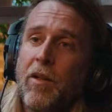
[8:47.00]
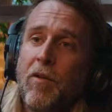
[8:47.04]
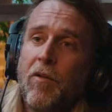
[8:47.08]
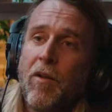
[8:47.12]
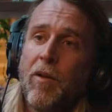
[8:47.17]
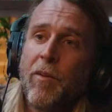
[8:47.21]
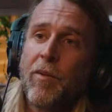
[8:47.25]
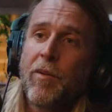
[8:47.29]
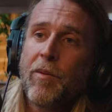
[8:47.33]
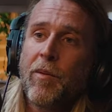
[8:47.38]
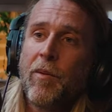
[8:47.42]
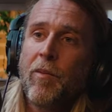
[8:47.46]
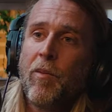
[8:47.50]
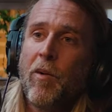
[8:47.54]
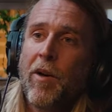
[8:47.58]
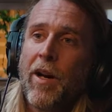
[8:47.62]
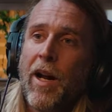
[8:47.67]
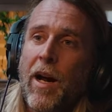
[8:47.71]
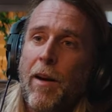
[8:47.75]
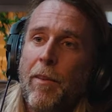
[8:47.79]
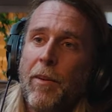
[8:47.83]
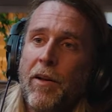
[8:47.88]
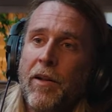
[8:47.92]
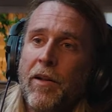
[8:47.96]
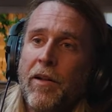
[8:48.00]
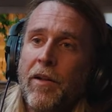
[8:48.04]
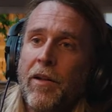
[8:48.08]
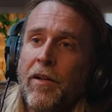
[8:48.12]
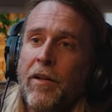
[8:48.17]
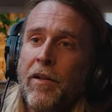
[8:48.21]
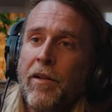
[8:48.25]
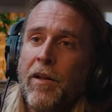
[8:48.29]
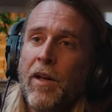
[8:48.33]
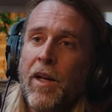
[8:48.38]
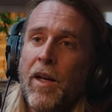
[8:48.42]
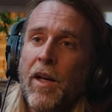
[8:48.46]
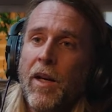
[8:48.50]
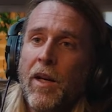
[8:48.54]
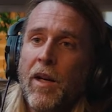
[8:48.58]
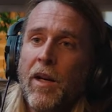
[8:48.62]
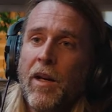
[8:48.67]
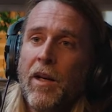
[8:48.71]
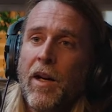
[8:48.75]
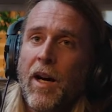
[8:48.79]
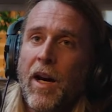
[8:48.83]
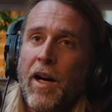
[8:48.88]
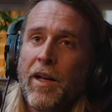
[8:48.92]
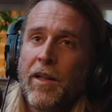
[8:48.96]
grips with what happened and
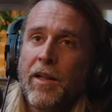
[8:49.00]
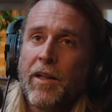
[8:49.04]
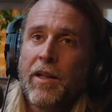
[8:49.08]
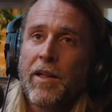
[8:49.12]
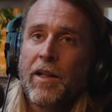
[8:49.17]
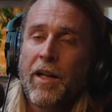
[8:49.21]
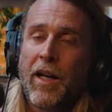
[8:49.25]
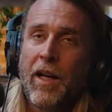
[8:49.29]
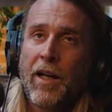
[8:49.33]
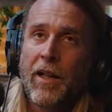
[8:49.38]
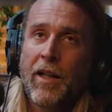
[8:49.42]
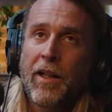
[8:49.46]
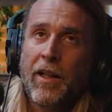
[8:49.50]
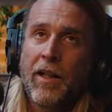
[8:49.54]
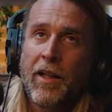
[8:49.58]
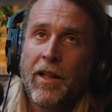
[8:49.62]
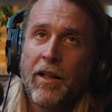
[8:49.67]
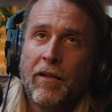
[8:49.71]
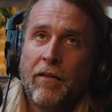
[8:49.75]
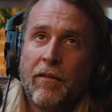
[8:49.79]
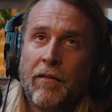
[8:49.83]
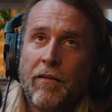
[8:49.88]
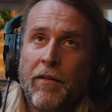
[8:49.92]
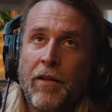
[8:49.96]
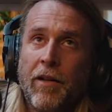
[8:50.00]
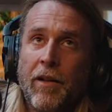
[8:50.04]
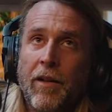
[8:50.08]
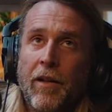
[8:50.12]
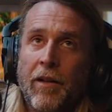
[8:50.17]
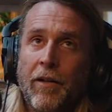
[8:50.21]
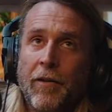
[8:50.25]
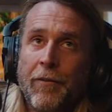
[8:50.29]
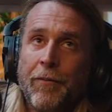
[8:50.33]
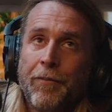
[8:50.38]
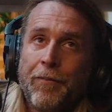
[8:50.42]
understanding that, you know,